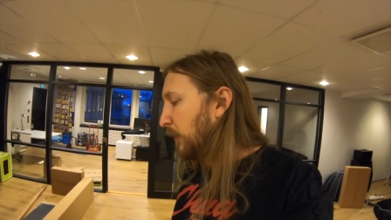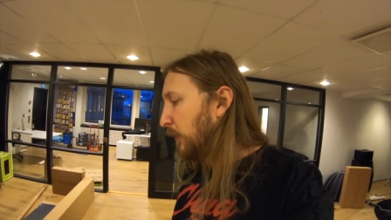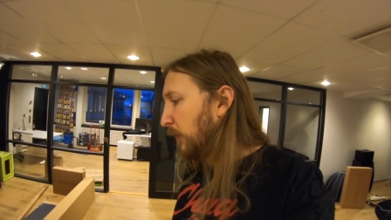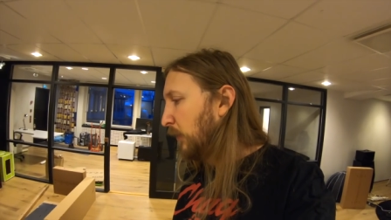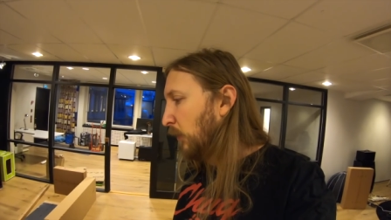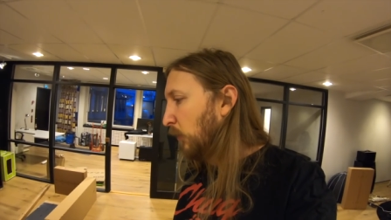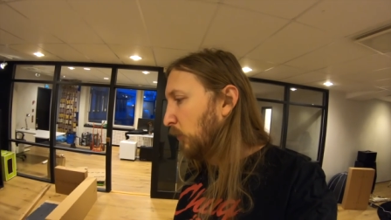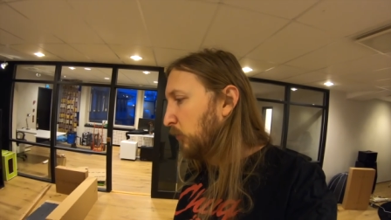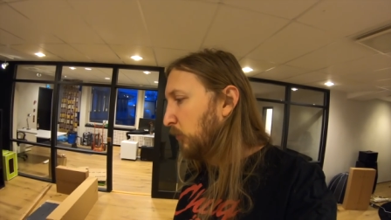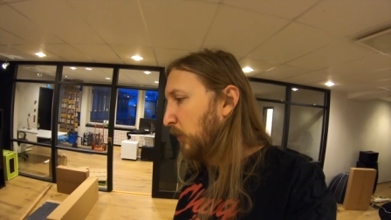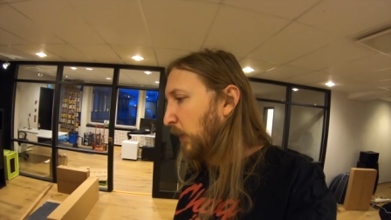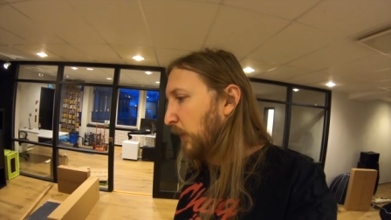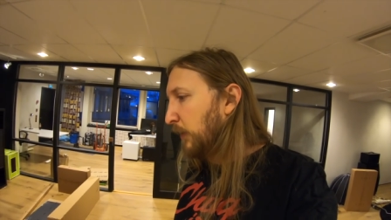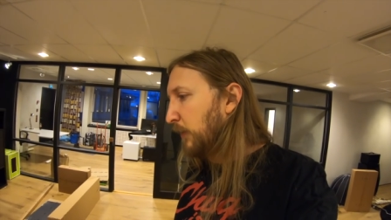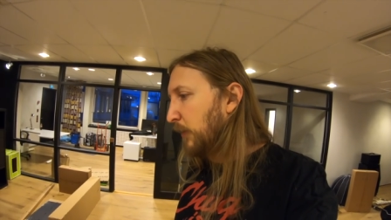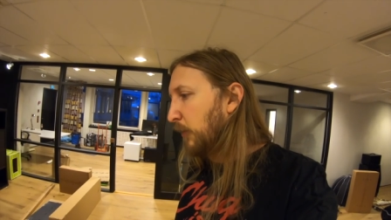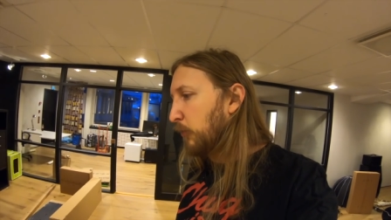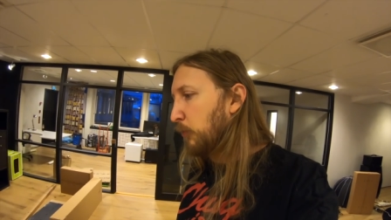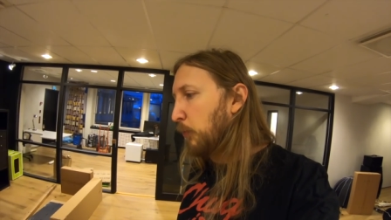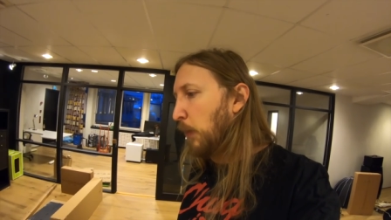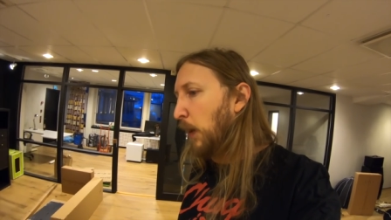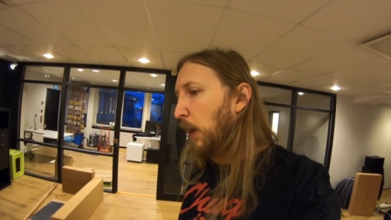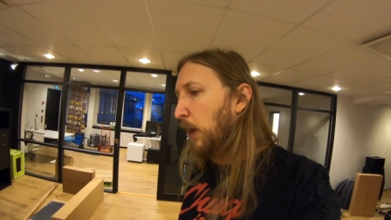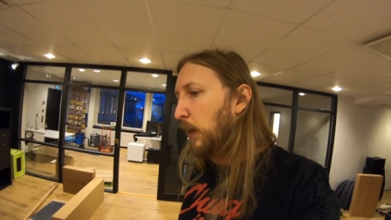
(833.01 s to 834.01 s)
you know, ten
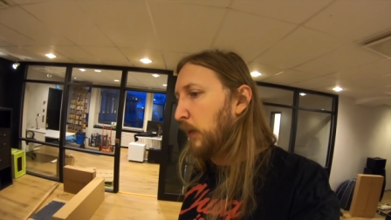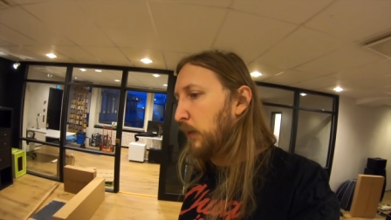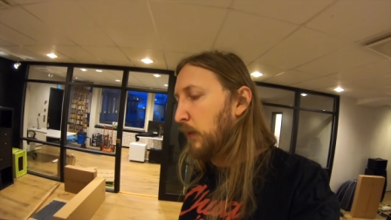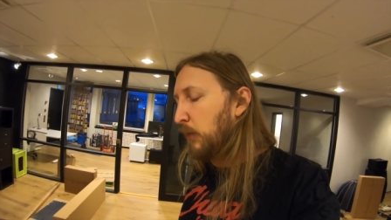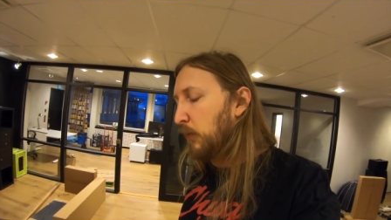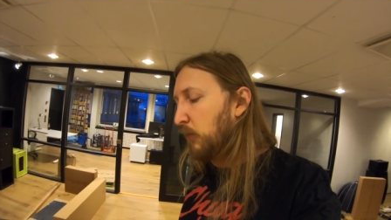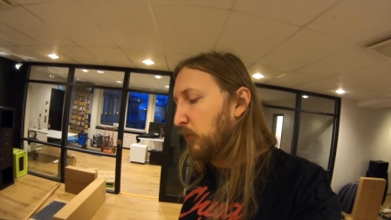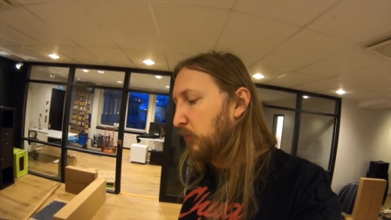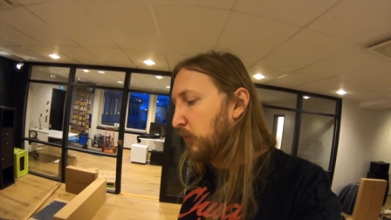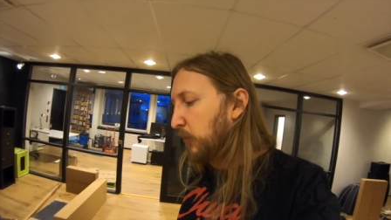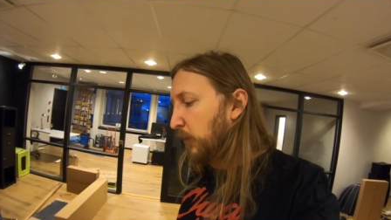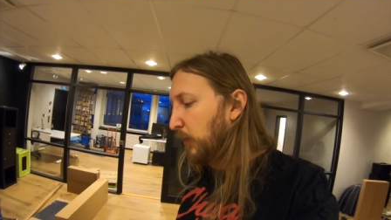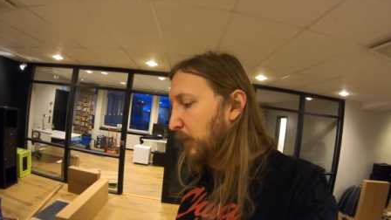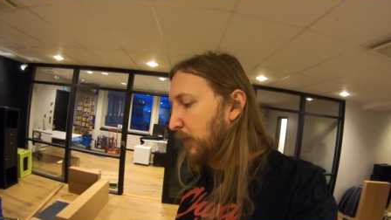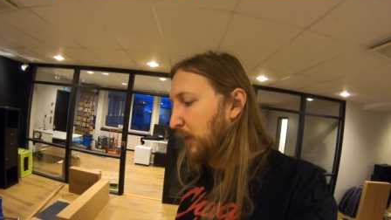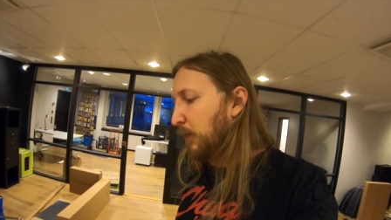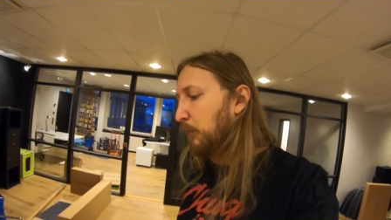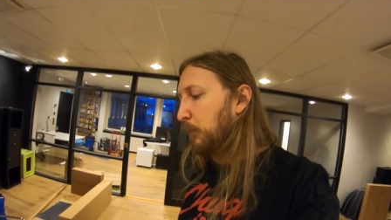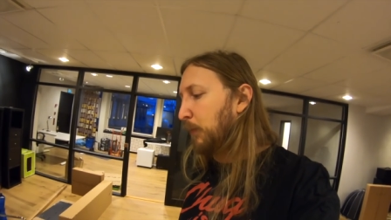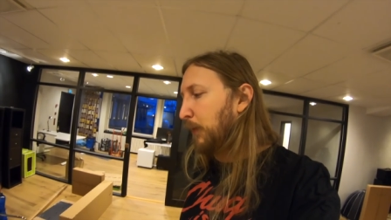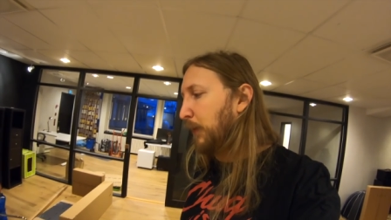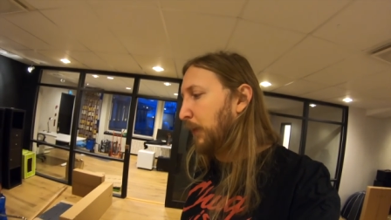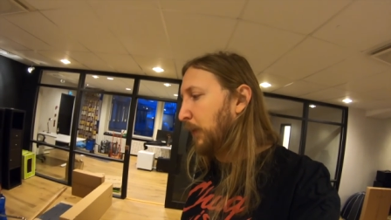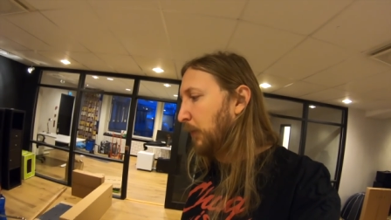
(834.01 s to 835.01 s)
years back, just sitting
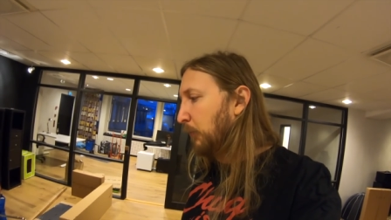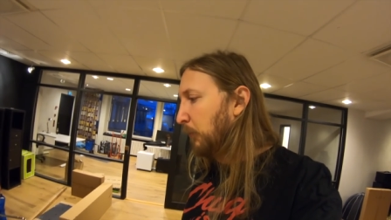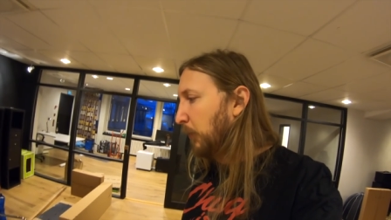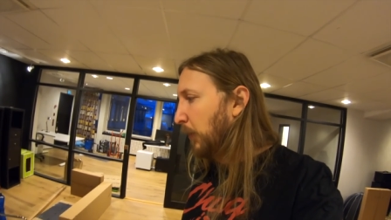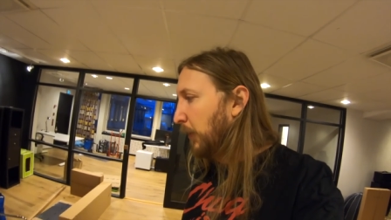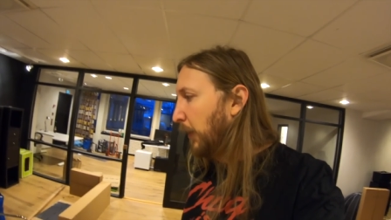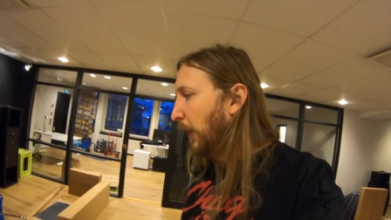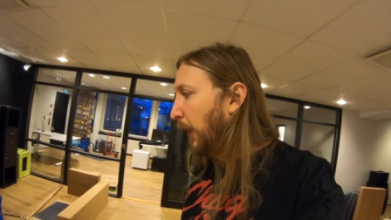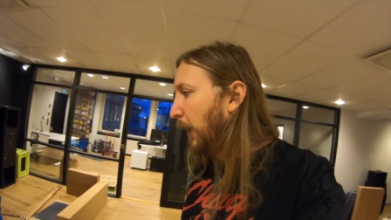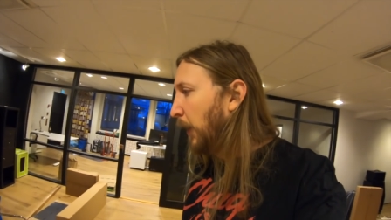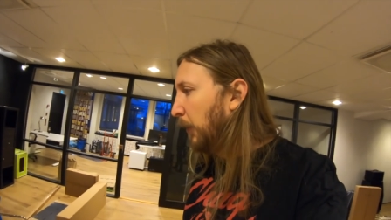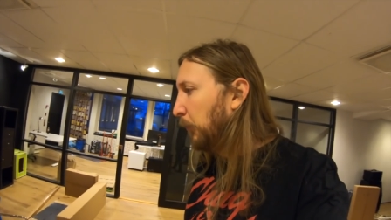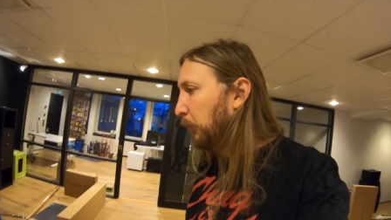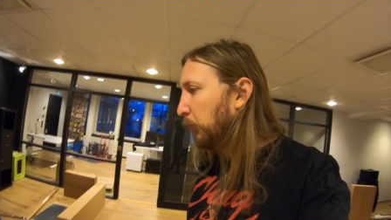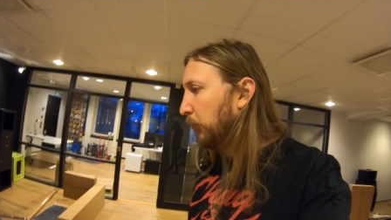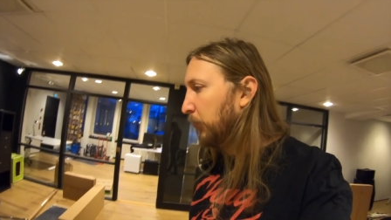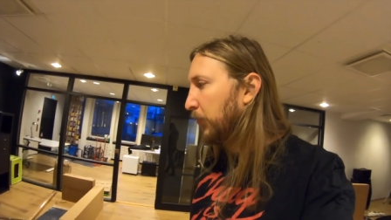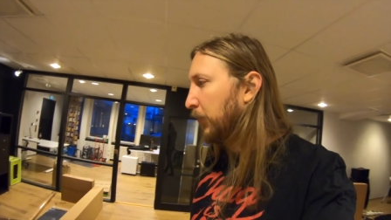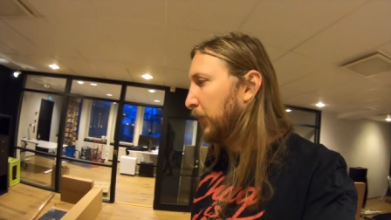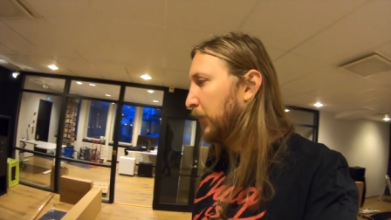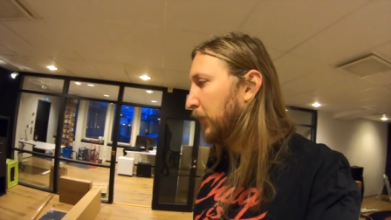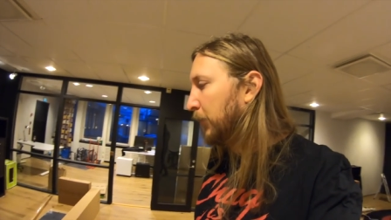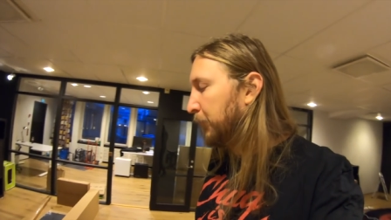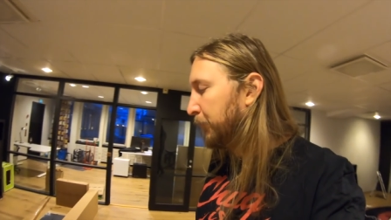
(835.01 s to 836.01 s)
and playing my
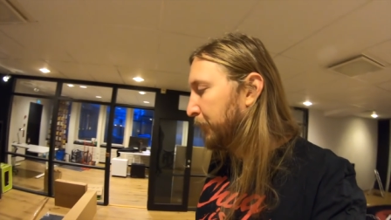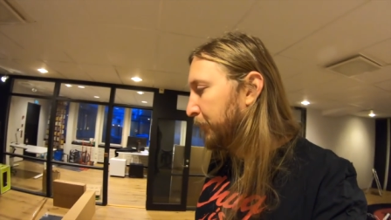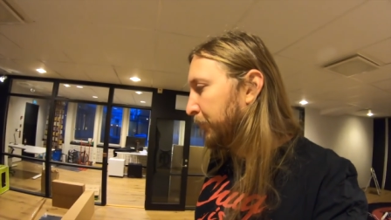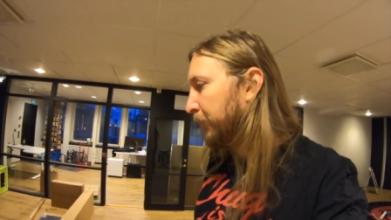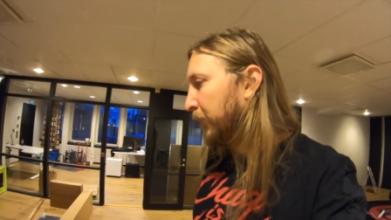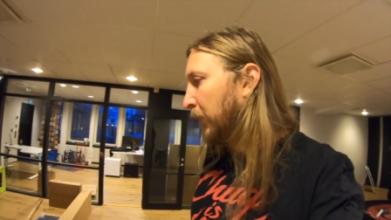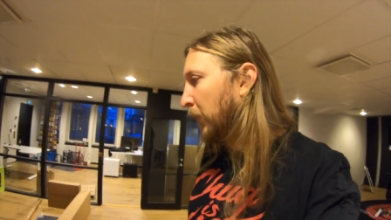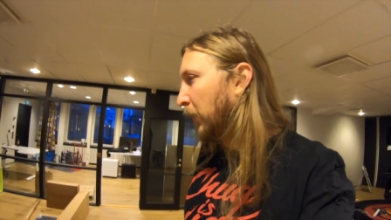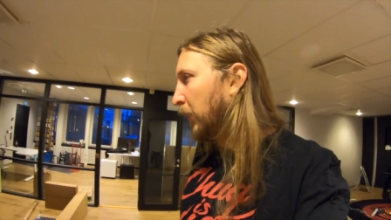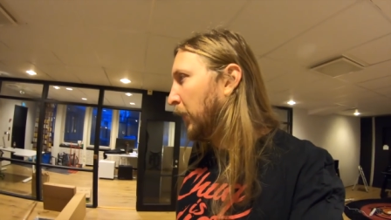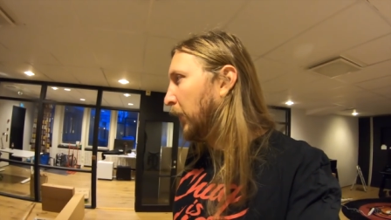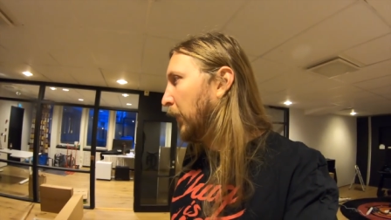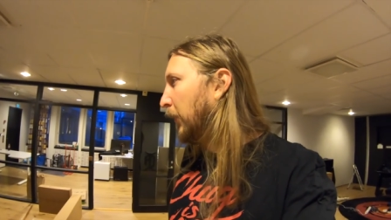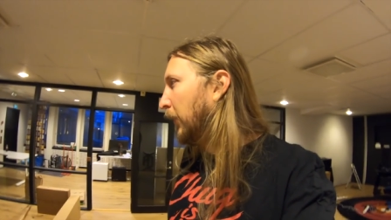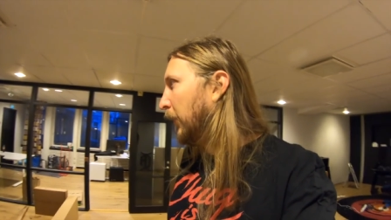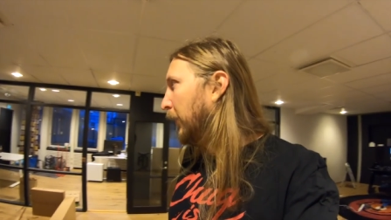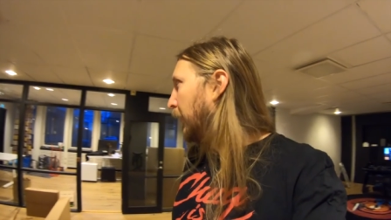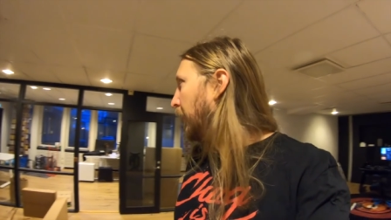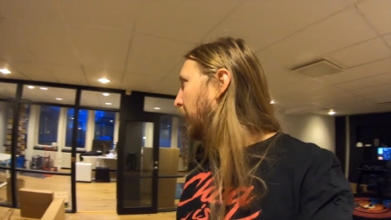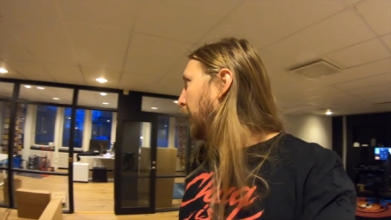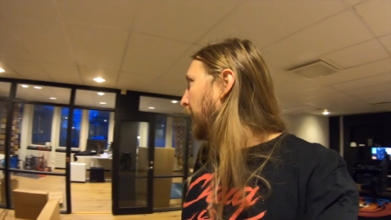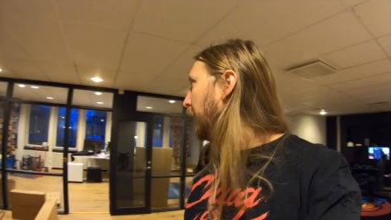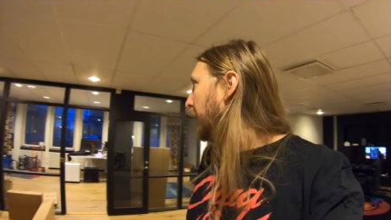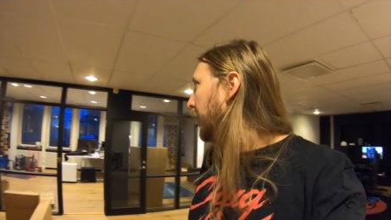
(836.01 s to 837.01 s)
amps,
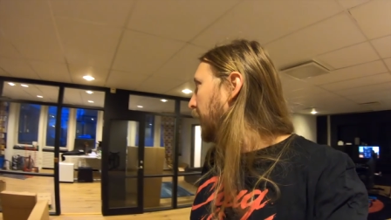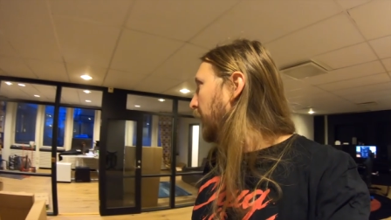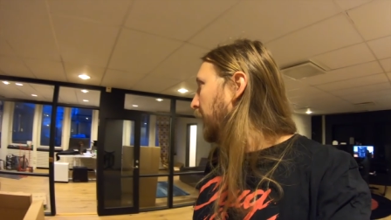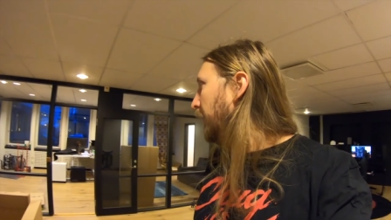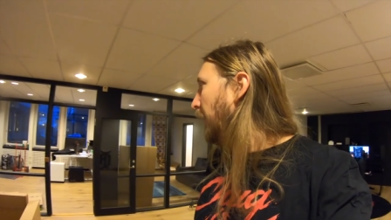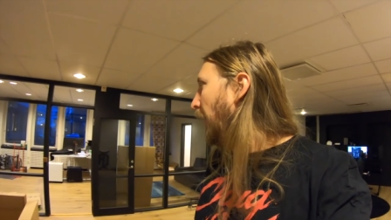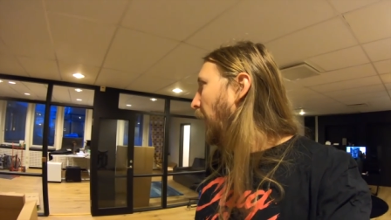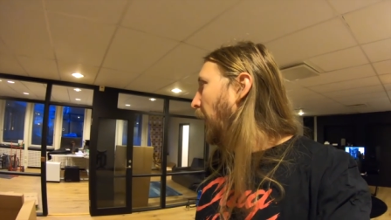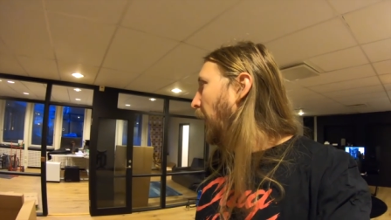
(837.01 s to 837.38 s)
and